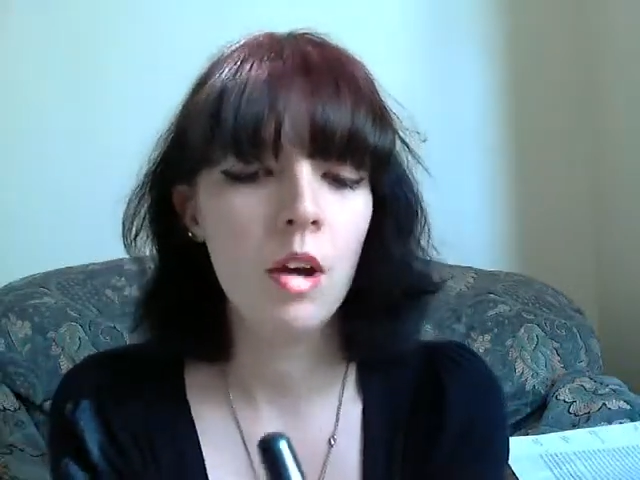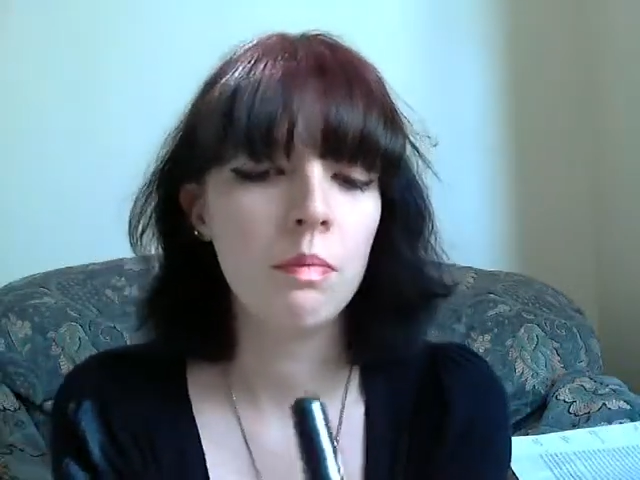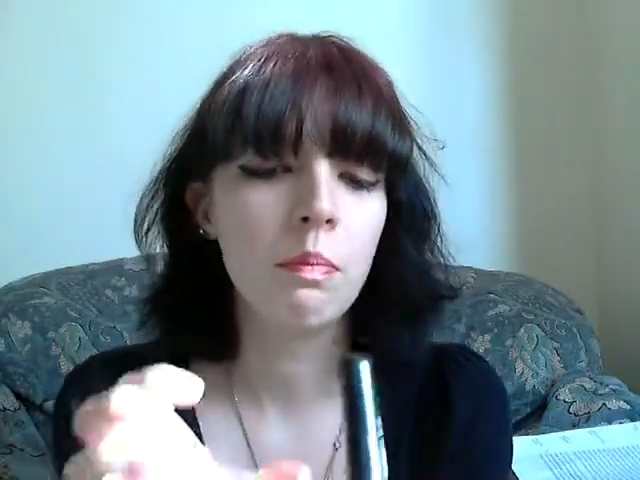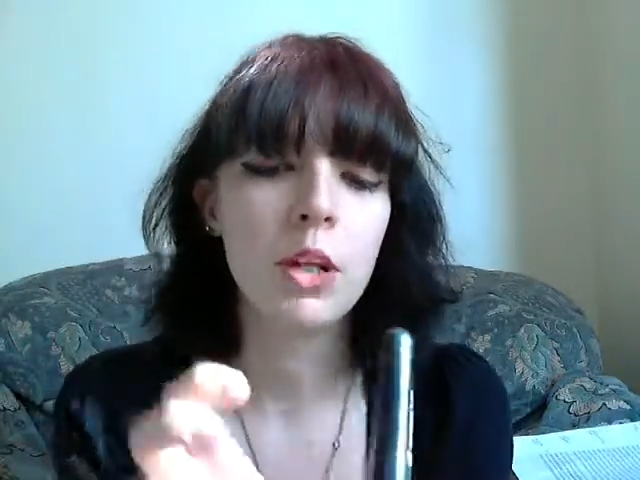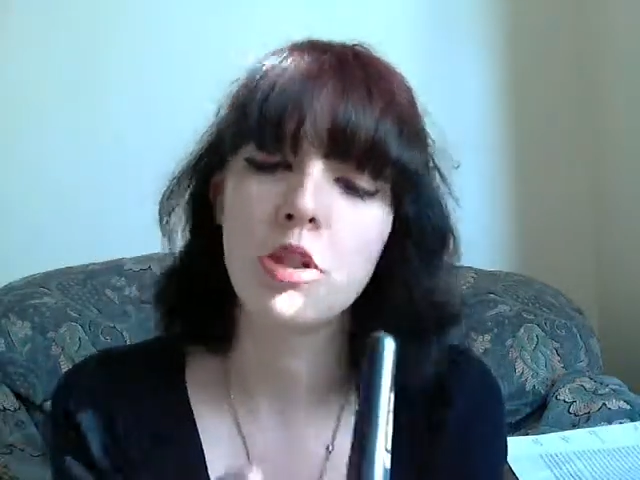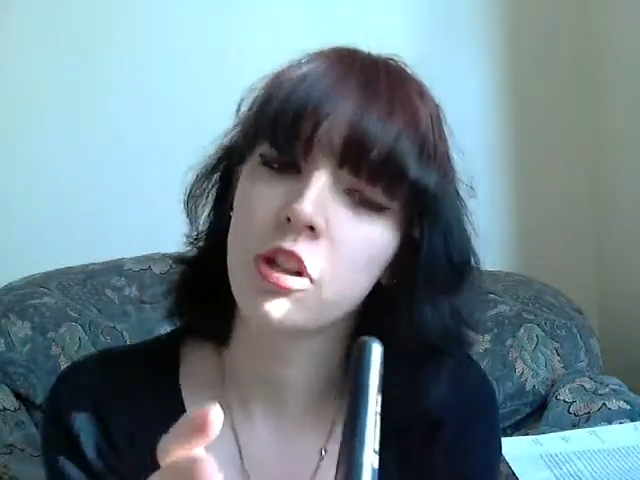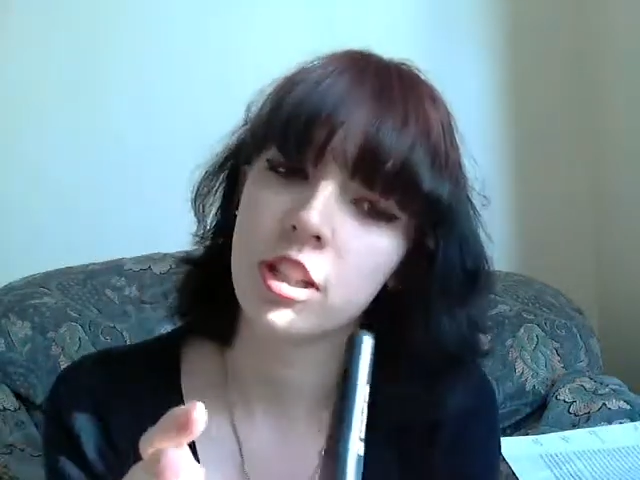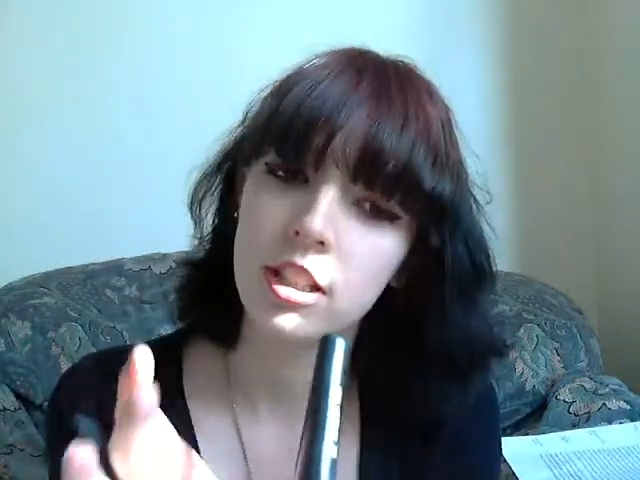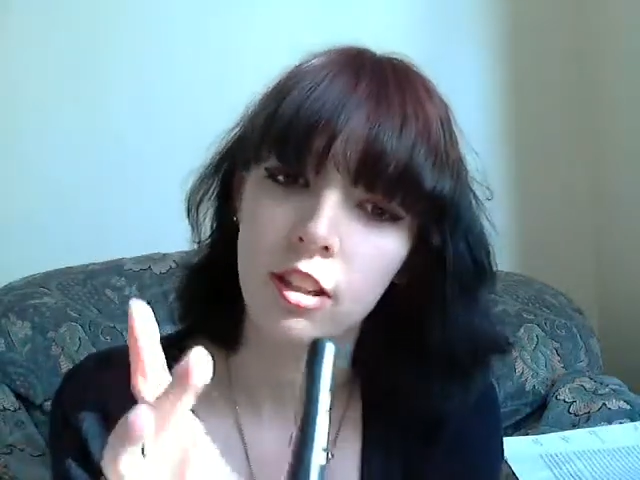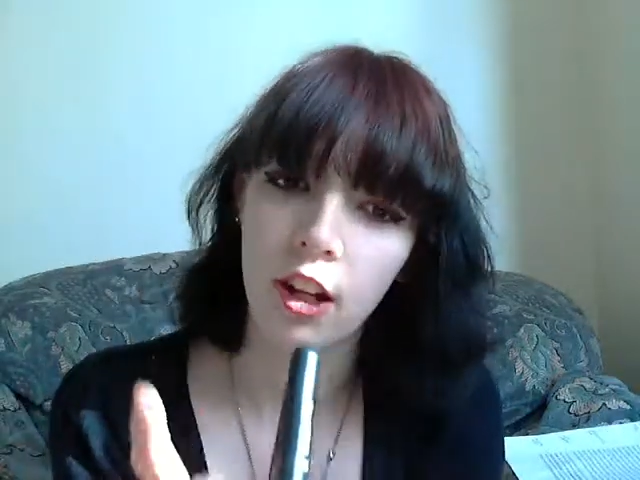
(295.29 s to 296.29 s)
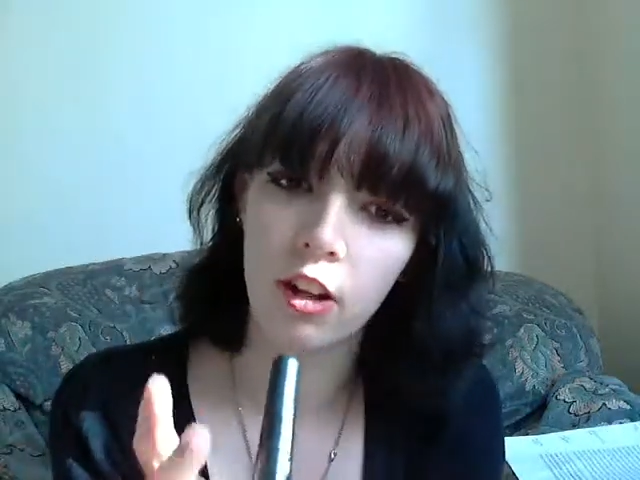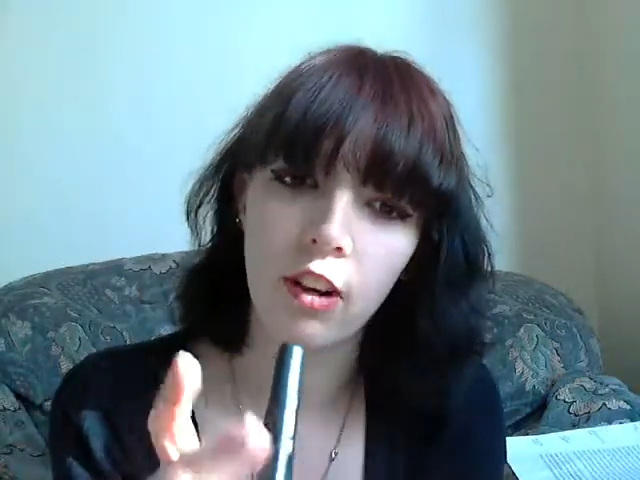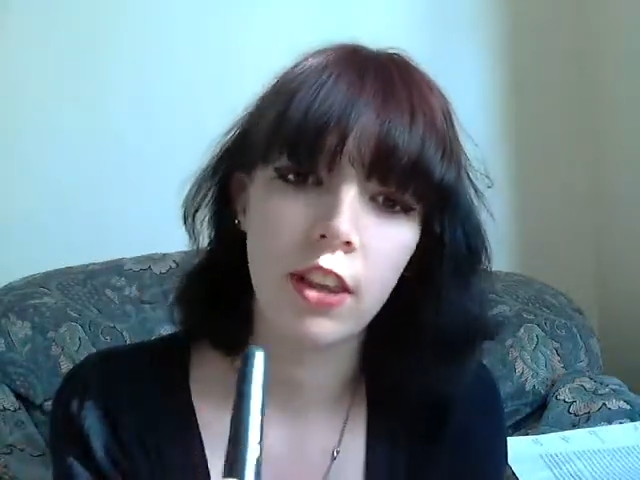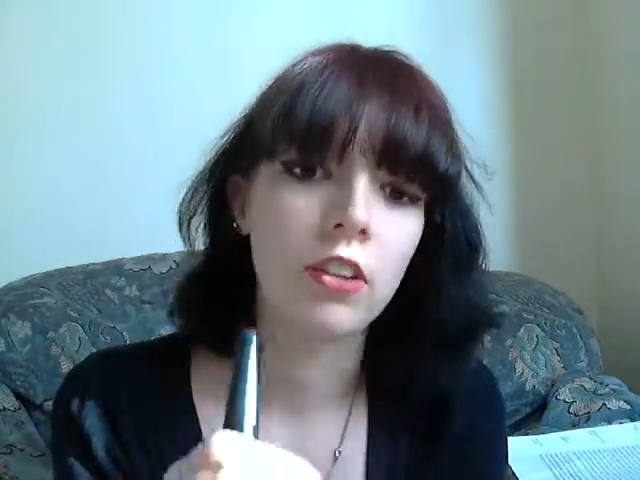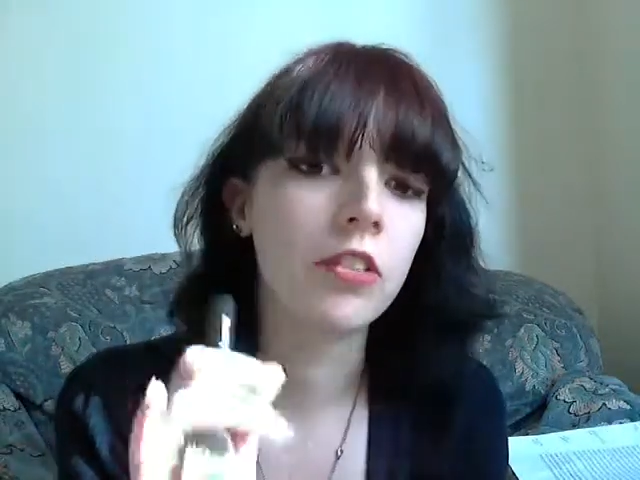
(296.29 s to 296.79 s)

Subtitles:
make sure it's snug around the